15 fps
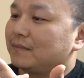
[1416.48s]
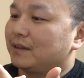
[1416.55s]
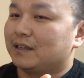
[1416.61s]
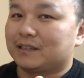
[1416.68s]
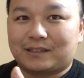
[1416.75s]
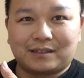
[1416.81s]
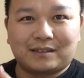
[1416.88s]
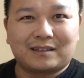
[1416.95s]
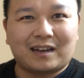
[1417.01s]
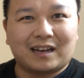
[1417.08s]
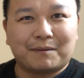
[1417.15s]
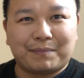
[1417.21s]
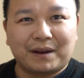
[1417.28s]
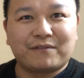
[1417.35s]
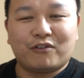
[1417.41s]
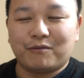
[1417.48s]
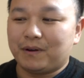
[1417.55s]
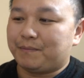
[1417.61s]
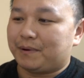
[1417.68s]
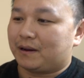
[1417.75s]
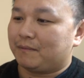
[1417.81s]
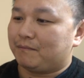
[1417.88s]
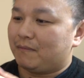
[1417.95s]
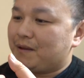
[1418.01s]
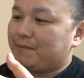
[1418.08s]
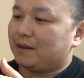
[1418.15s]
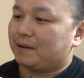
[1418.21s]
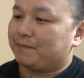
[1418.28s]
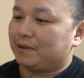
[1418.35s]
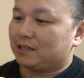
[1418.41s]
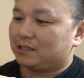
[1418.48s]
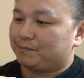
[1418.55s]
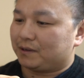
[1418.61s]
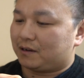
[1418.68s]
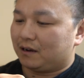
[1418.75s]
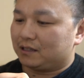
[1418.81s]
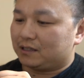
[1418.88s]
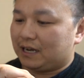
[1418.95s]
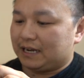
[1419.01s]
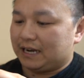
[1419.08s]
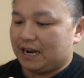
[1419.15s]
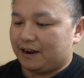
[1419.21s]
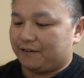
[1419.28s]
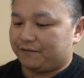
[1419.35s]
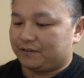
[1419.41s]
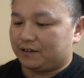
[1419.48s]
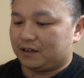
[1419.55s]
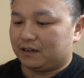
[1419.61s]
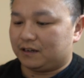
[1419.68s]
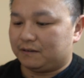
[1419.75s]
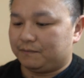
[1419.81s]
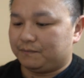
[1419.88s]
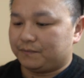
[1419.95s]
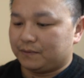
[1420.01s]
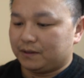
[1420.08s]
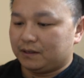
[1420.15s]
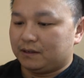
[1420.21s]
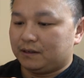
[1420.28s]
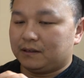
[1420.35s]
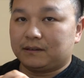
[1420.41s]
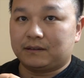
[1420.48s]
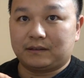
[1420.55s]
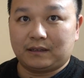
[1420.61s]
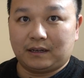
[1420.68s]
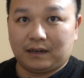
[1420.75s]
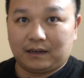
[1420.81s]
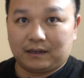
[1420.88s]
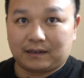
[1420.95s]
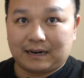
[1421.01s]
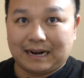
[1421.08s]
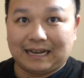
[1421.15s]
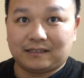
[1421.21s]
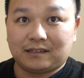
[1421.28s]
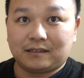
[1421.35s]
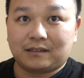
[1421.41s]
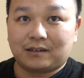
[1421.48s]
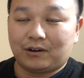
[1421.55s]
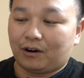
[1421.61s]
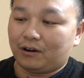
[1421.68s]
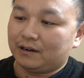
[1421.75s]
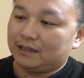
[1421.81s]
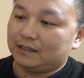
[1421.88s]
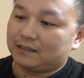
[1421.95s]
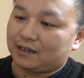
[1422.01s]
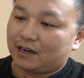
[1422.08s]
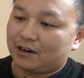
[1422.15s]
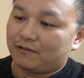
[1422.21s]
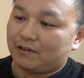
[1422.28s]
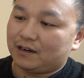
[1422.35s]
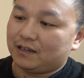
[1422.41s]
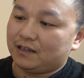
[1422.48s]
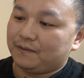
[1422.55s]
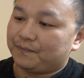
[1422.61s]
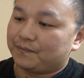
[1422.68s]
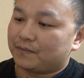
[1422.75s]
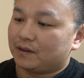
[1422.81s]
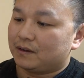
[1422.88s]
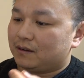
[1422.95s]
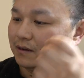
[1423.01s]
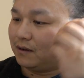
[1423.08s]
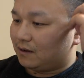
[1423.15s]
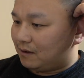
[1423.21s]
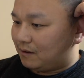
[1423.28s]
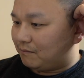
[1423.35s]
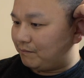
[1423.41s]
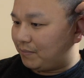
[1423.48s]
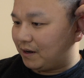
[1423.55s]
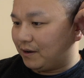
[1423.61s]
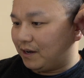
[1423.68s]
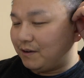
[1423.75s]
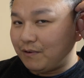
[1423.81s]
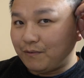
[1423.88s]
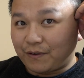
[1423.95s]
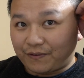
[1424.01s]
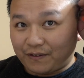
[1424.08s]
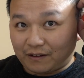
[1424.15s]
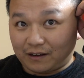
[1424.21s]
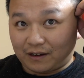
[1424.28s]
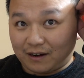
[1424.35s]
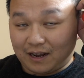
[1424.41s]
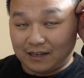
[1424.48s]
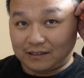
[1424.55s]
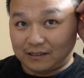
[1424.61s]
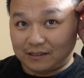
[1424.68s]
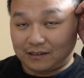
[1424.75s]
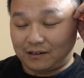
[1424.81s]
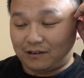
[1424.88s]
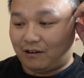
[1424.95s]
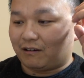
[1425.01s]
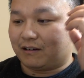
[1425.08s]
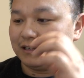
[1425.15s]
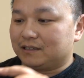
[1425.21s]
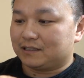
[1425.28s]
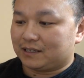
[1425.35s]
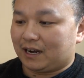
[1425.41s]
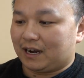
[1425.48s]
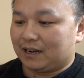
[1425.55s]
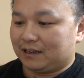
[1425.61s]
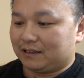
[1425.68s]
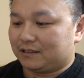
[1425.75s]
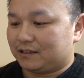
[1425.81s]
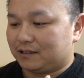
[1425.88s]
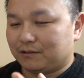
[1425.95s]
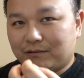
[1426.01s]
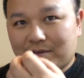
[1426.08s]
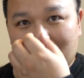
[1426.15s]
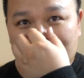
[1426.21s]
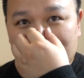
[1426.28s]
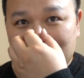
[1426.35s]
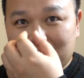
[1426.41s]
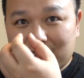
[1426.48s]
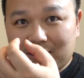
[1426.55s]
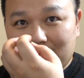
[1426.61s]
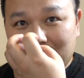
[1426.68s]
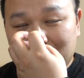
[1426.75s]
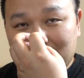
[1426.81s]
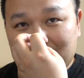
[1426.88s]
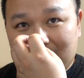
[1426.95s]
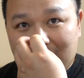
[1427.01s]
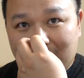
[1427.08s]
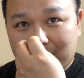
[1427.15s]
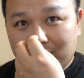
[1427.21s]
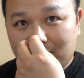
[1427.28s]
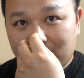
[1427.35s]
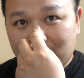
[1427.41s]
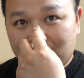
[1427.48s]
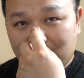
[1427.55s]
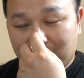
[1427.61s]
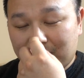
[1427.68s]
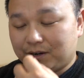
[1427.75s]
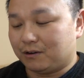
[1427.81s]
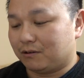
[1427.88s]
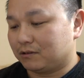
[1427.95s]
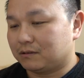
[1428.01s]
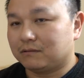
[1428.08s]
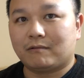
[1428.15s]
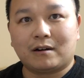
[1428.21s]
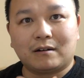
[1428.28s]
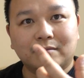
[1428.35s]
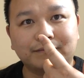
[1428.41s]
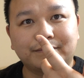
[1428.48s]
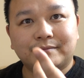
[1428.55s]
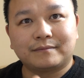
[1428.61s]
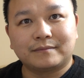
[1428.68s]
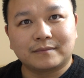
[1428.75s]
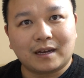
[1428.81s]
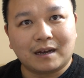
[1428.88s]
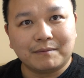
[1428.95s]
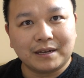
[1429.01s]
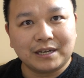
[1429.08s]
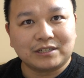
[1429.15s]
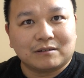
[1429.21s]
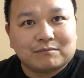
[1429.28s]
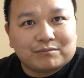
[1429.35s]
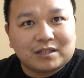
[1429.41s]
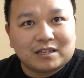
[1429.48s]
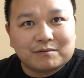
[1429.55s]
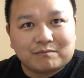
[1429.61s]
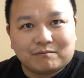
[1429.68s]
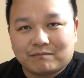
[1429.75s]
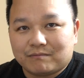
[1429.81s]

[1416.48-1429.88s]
it's kind of big for me. Maybe it's because I have the glasses guard inside already. But even without the glasses guard inside, it's still, I can see a little gap in my nose. Well, I'm Asian, pretty,